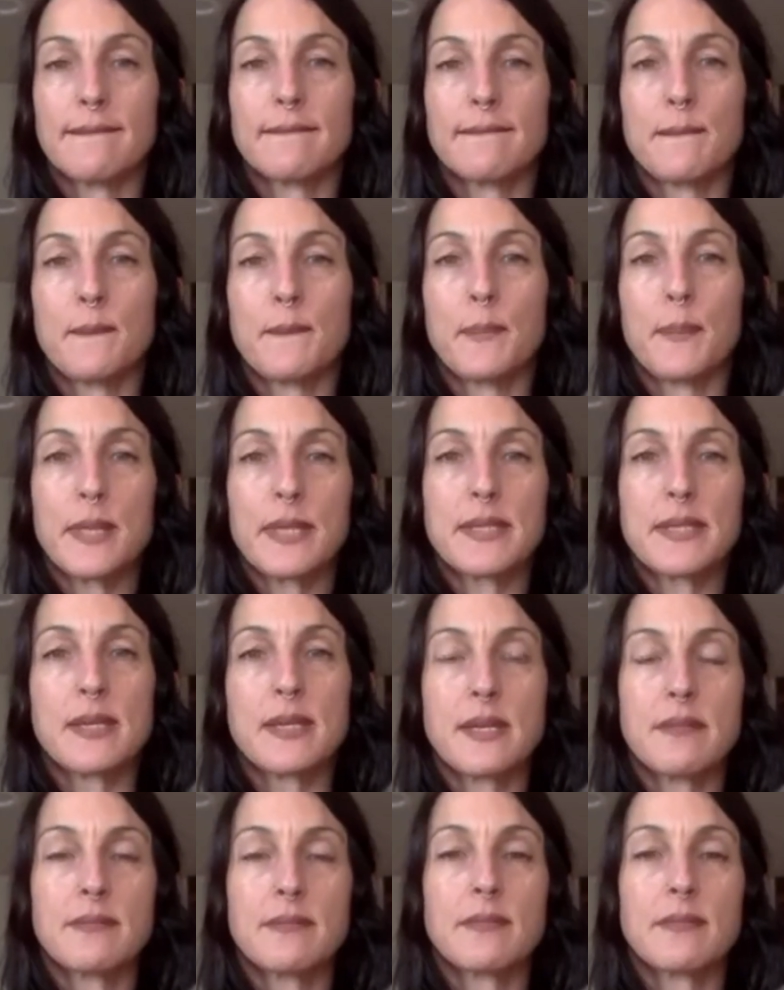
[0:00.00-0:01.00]

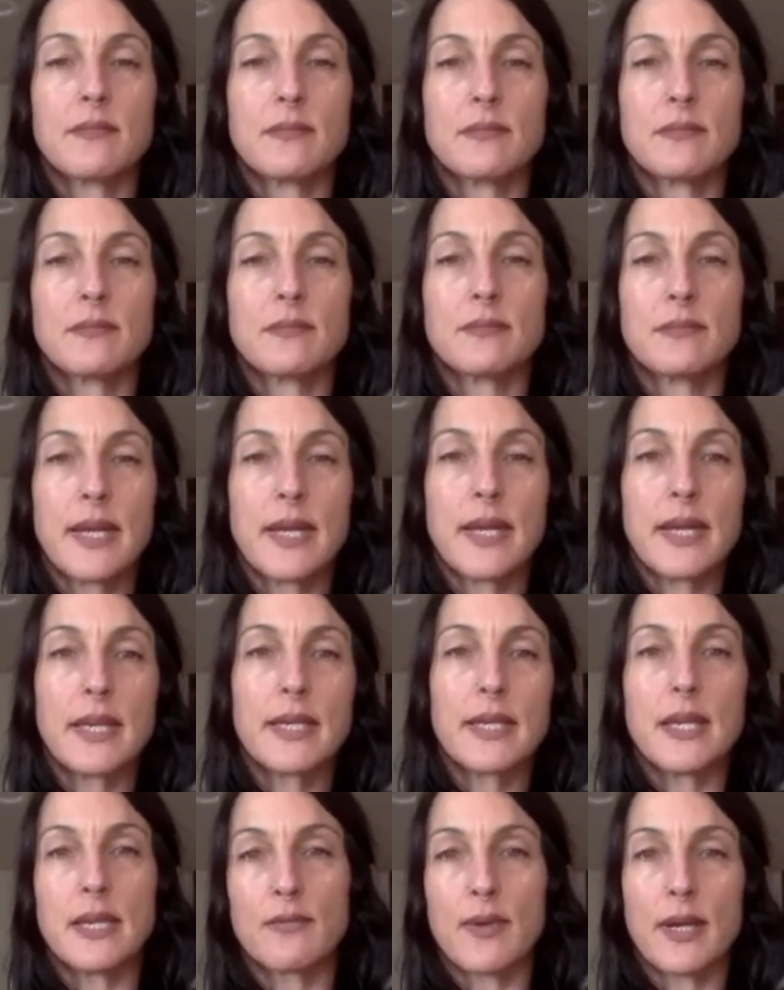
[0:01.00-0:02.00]
BC AD,
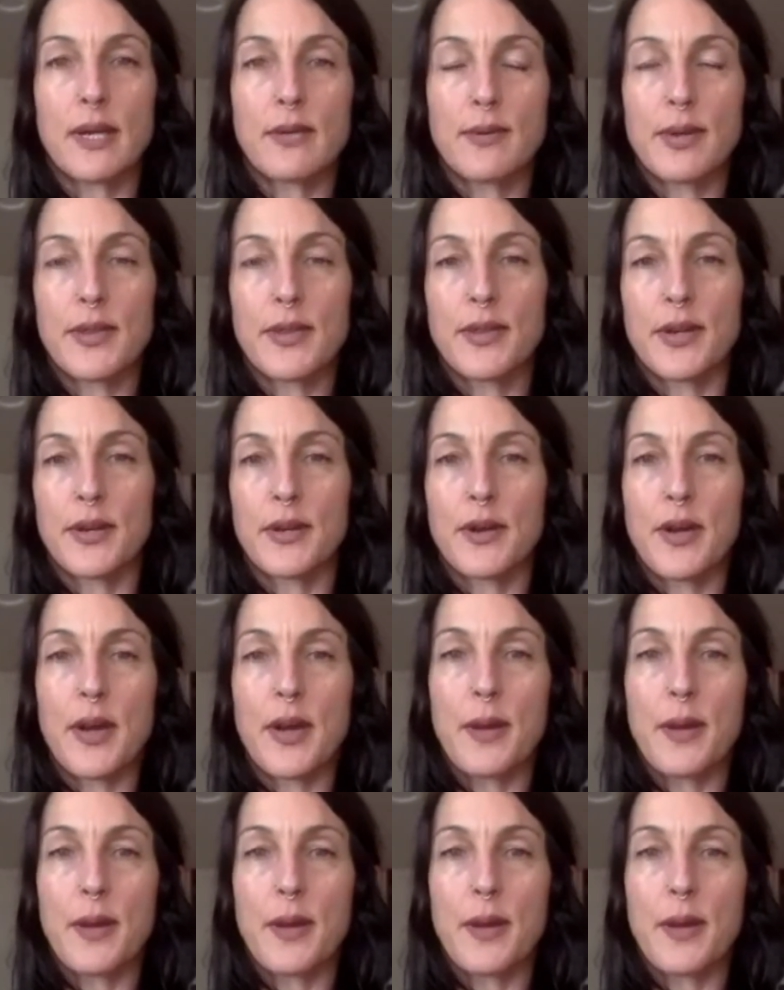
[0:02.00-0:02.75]
right around there,